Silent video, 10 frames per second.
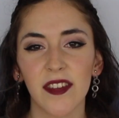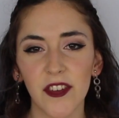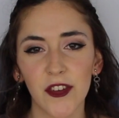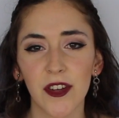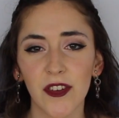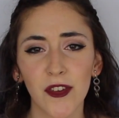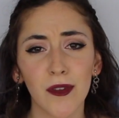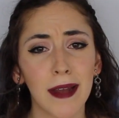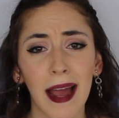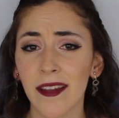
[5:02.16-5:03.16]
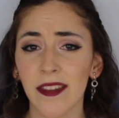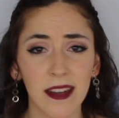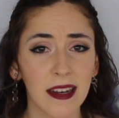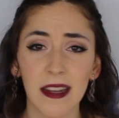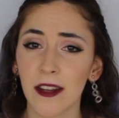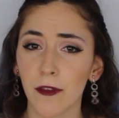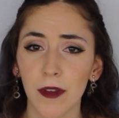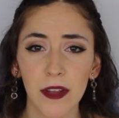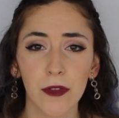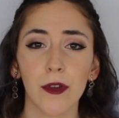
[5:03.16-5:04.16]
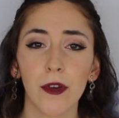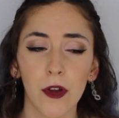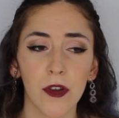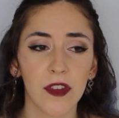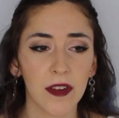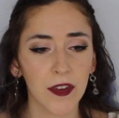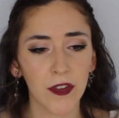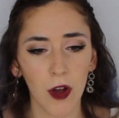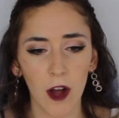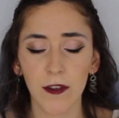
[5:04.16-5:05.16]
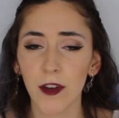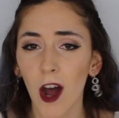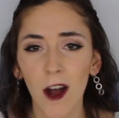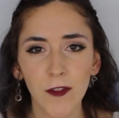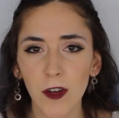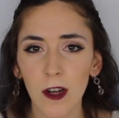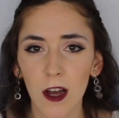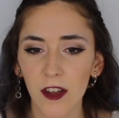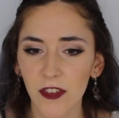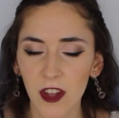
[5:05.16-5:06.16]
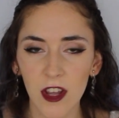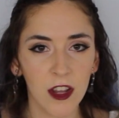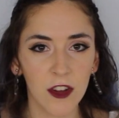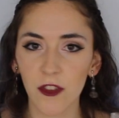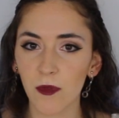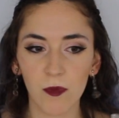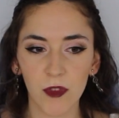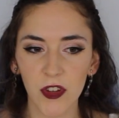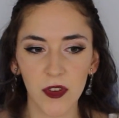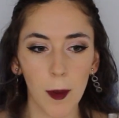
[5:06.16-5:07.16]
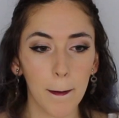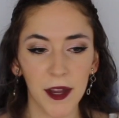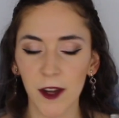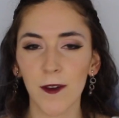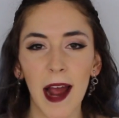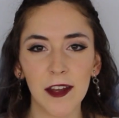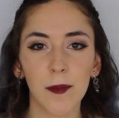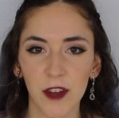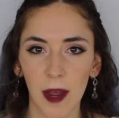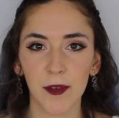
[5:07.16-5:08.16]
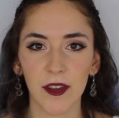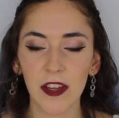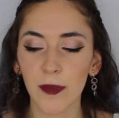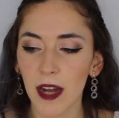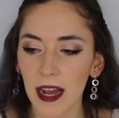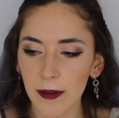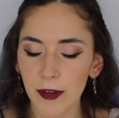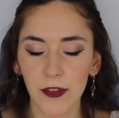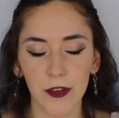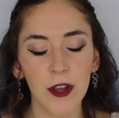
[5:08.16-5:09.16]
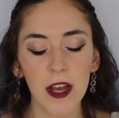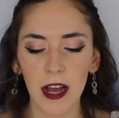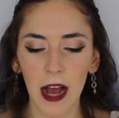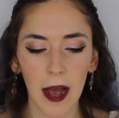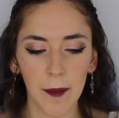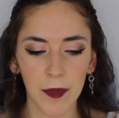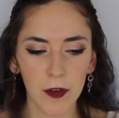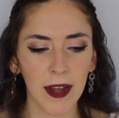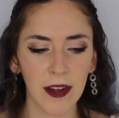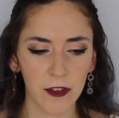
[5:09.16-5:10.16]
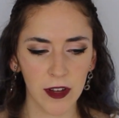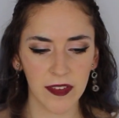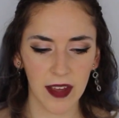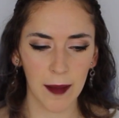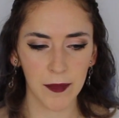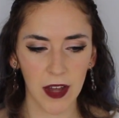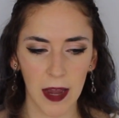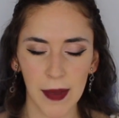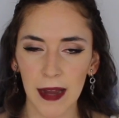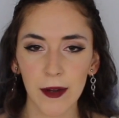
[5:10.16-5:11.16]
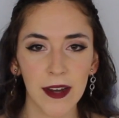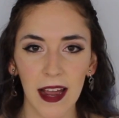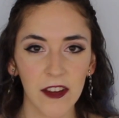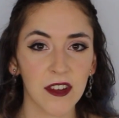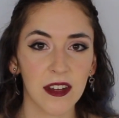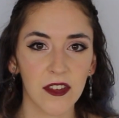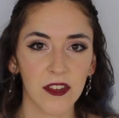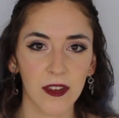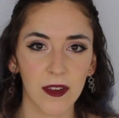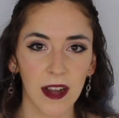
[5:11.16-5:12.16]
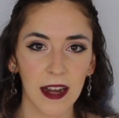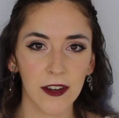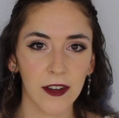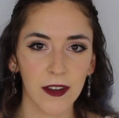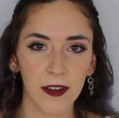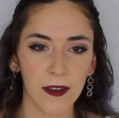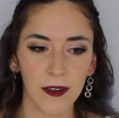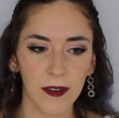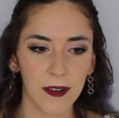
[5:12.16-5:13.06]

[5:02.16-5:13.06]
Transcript: a sense, you can just relaxingly read through your notes every so often after class. Just pick a random chapter. That's what I would do. Around exam time, I would actually just kind of go,